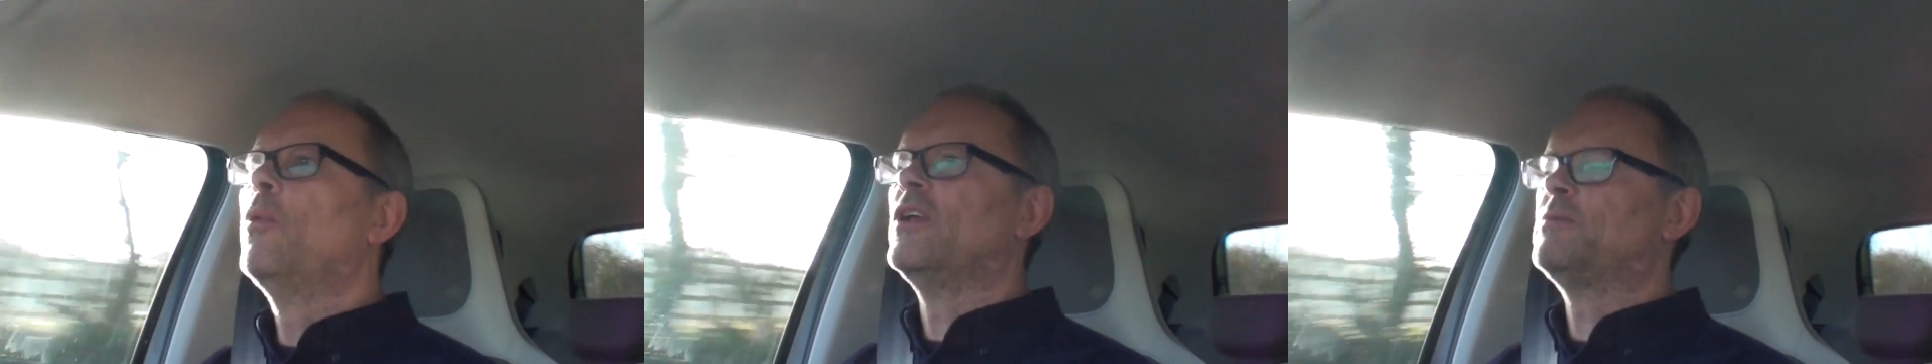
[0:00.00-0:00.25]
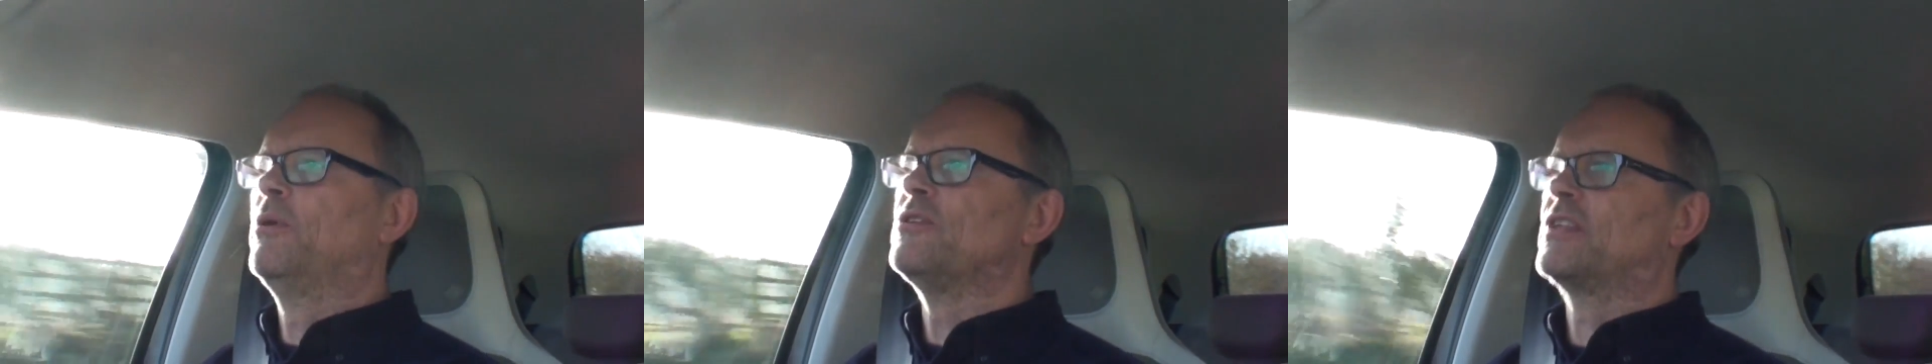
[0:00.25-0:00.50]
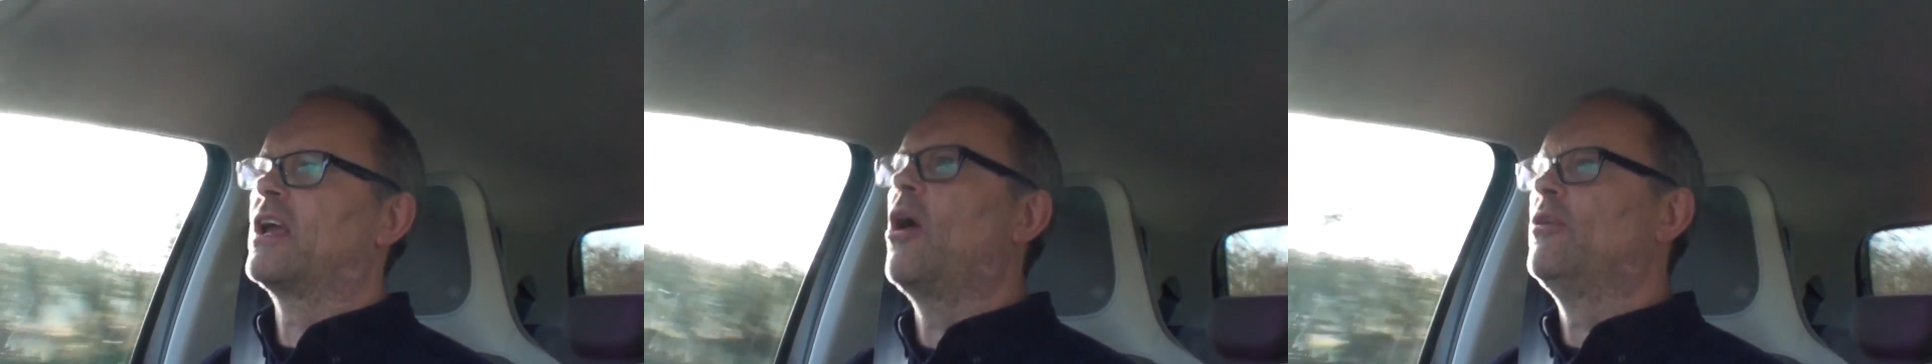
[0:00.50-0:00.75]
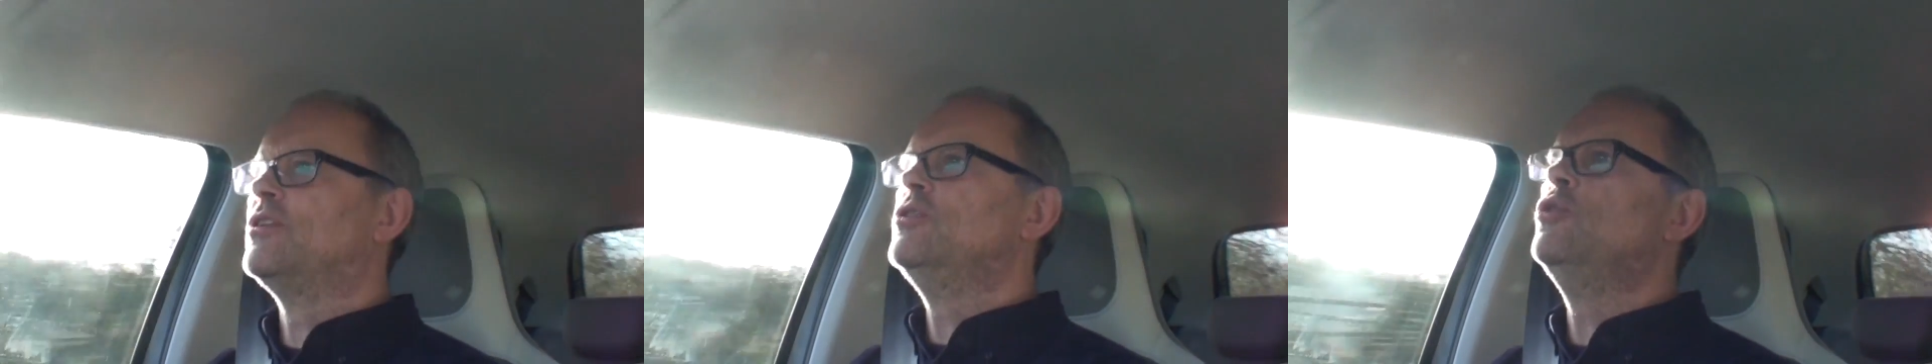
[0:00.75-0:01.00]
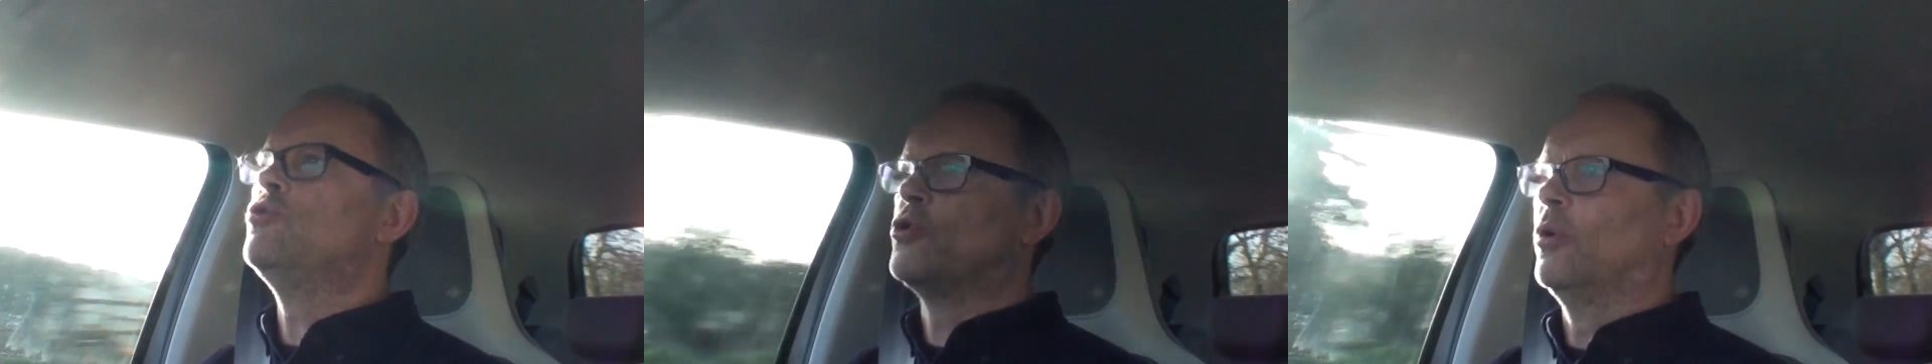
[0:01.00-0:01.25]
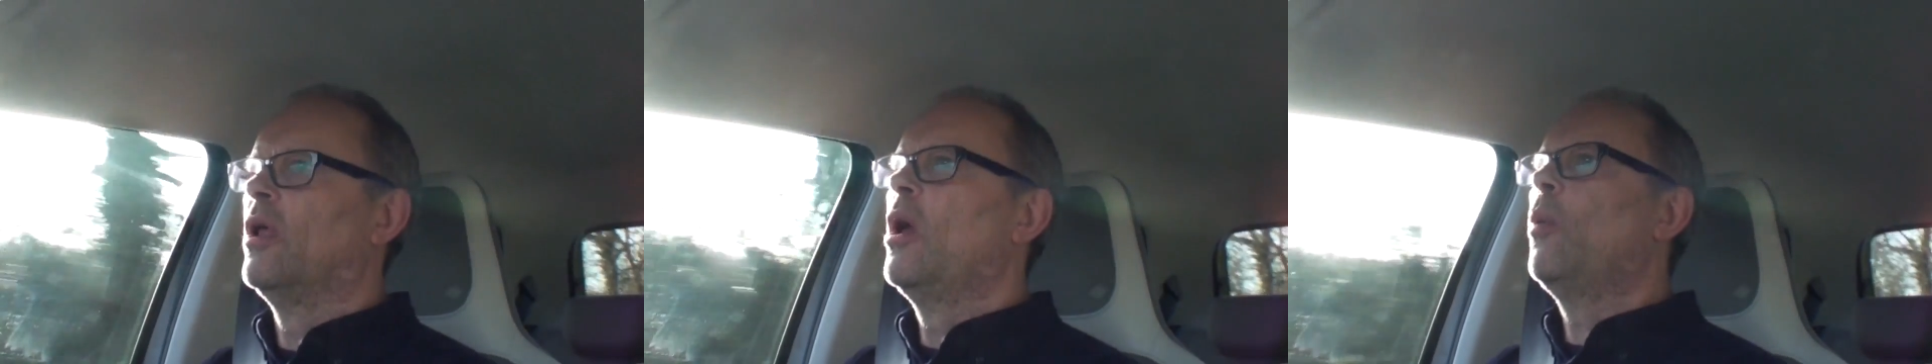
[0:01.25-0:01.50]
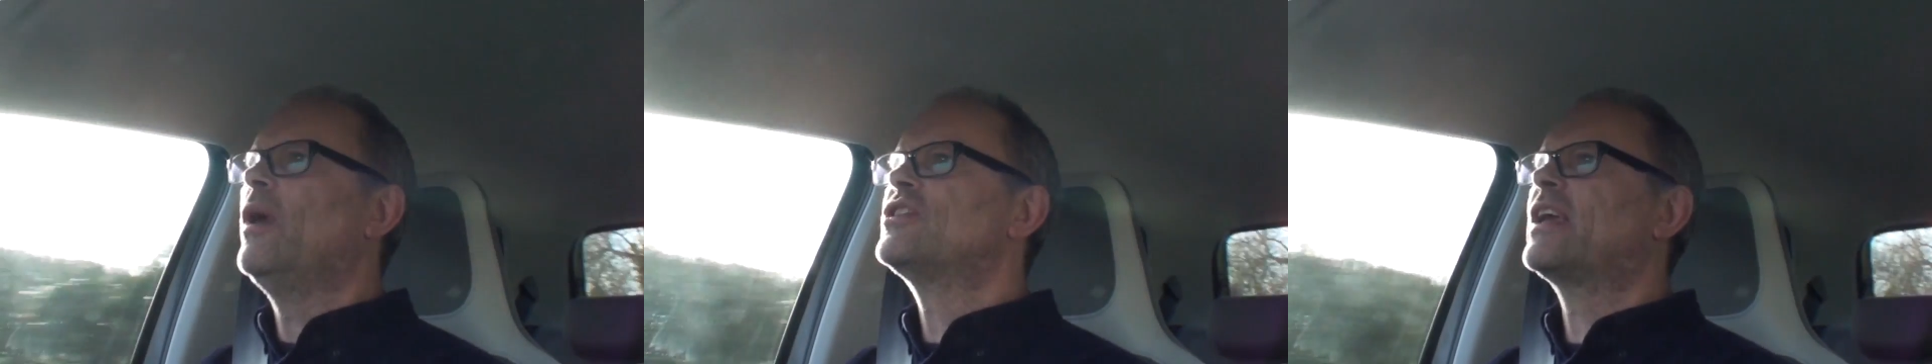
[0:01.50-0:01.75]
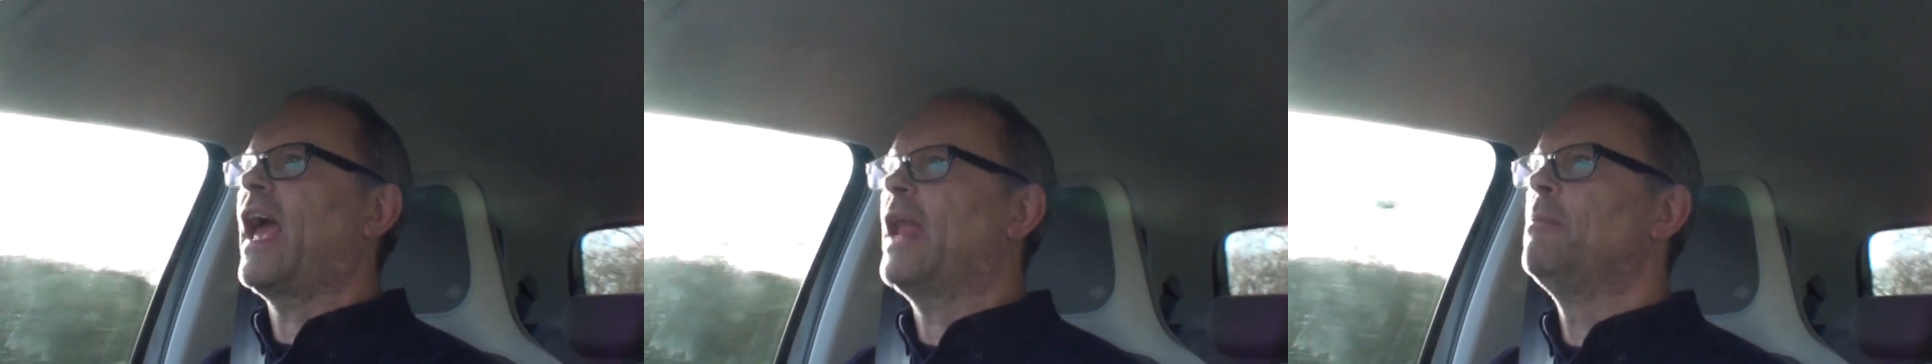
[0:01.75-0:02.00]
which puts the car into neutral, which
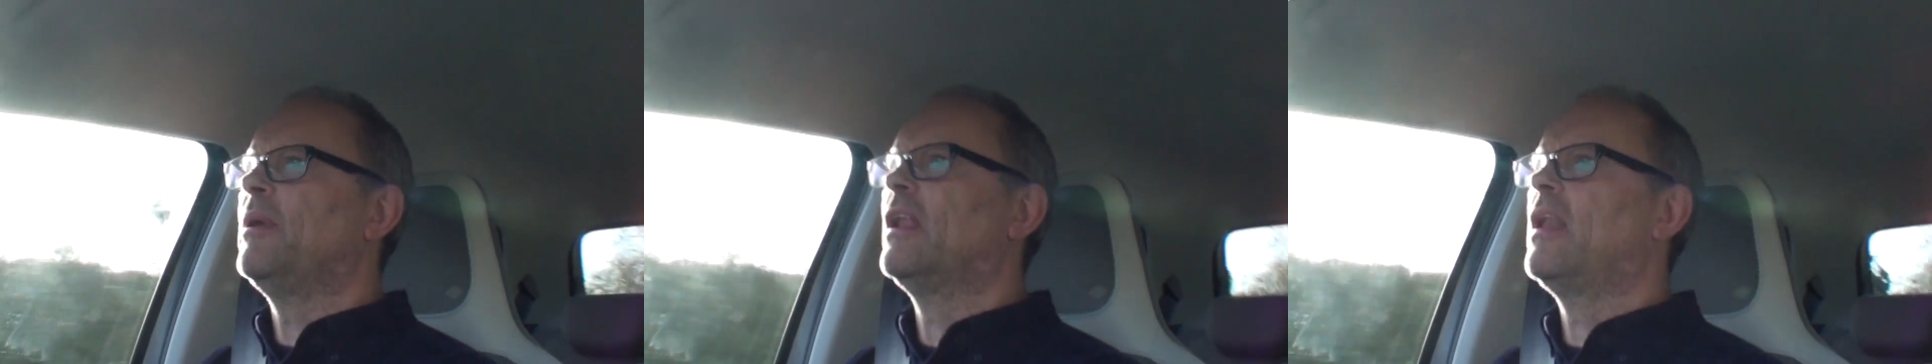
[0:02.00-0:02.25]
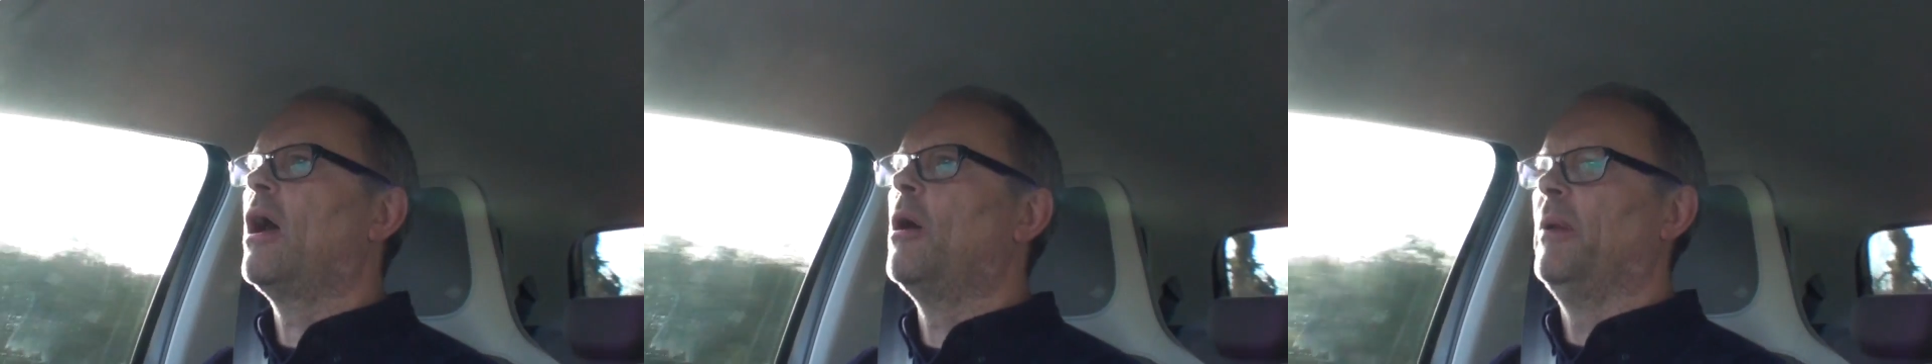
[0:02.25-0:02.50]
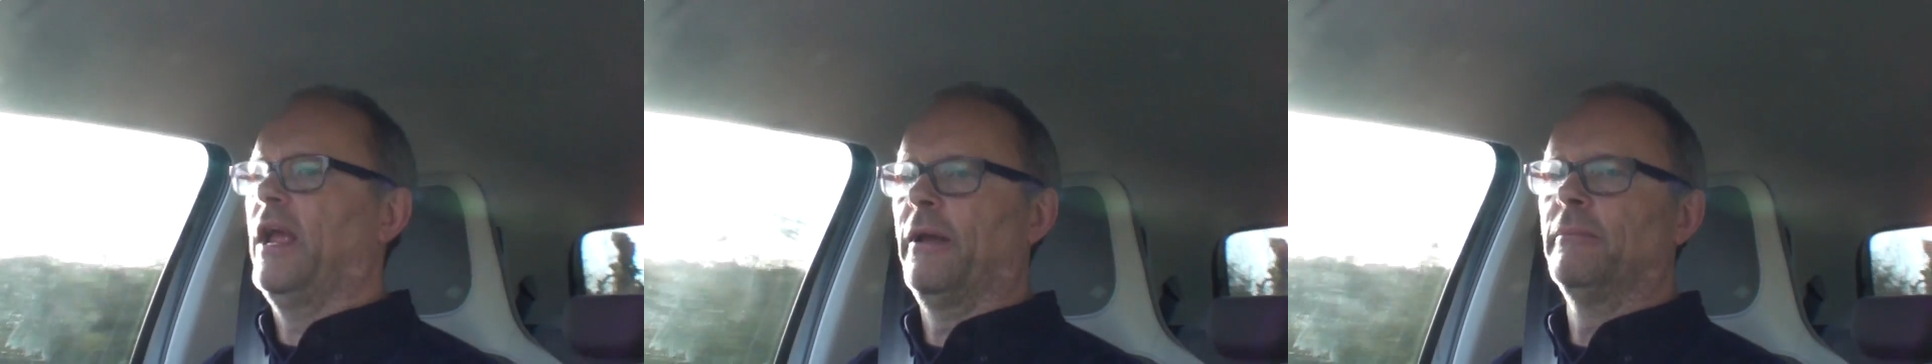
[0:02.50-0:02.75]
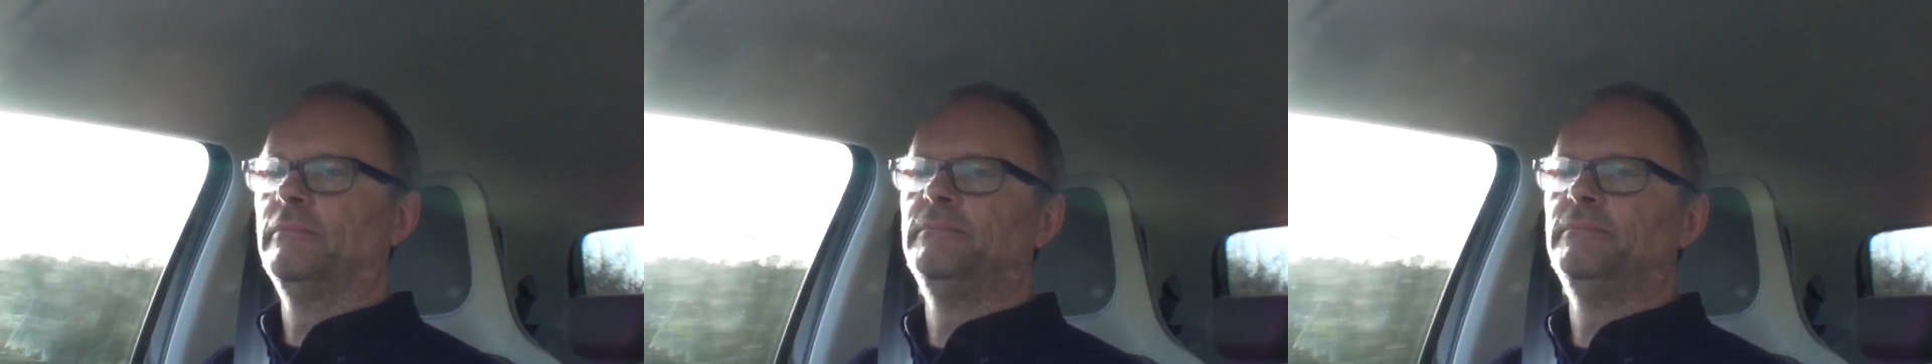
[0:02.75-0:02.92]
can be alarming.